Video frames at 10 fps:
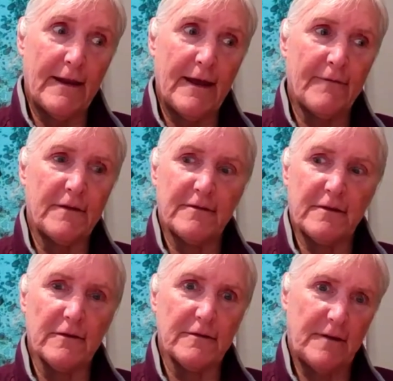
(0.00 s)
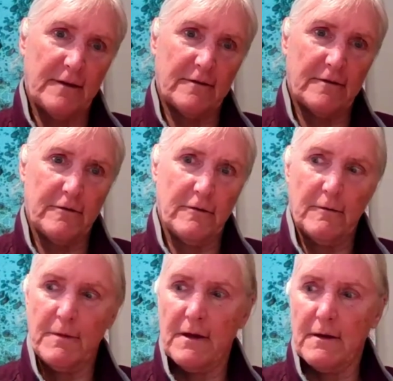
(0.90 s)
and have the skill sets
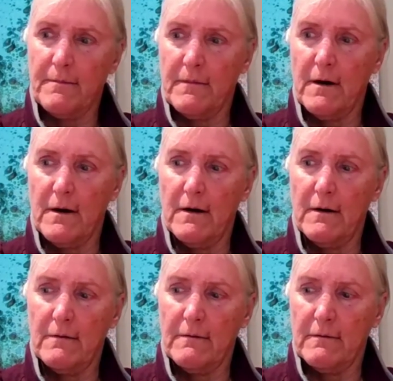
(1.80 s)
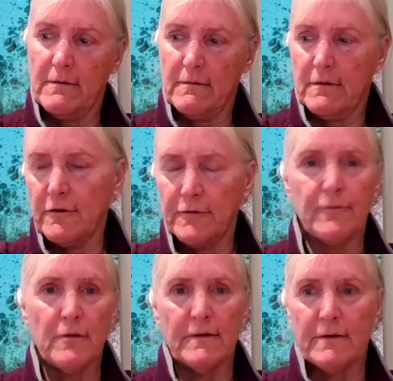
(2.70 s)
to be
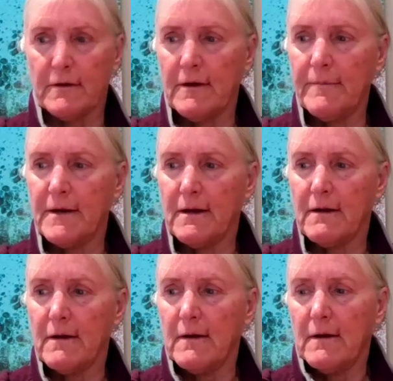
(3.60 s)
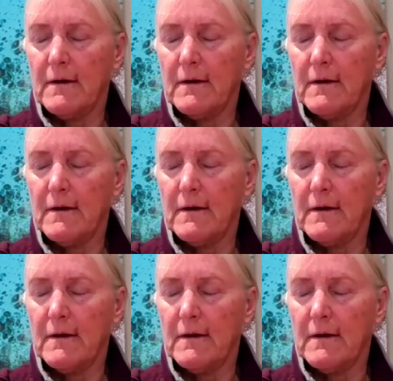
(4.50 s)
useful in their company.